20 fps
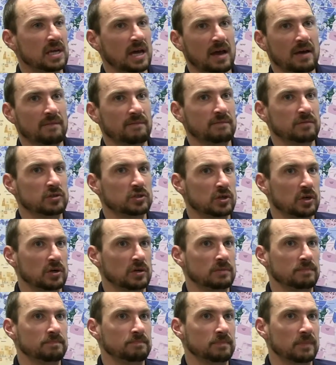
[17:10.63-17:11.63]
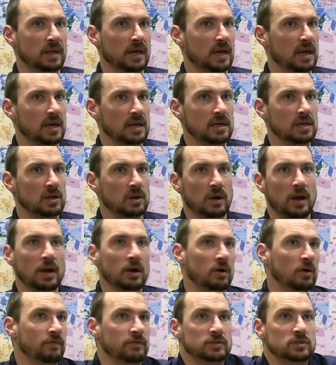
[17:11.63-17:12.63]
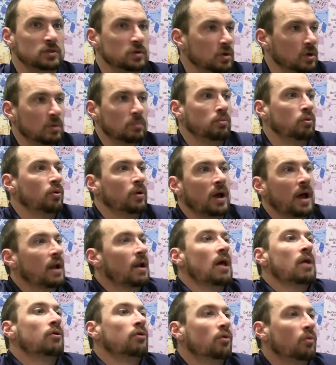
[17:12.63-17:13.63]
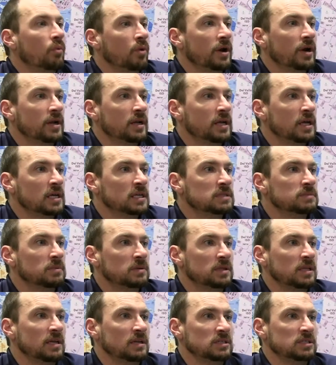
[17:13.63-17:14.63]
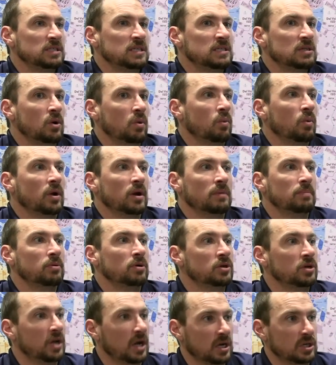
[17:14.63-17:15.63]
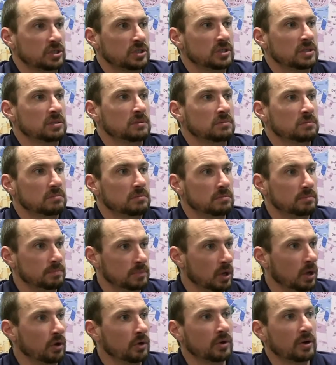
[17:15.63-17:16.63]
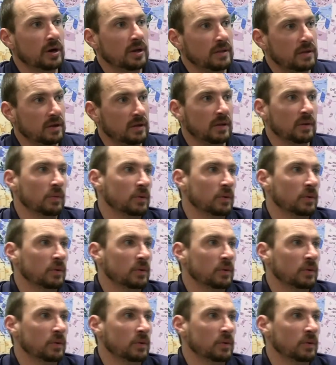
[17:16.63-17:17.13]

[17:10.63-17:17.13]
have certain, I don't know if it's good old boy. I don't know what it is, but they just don't want a production builder in there. They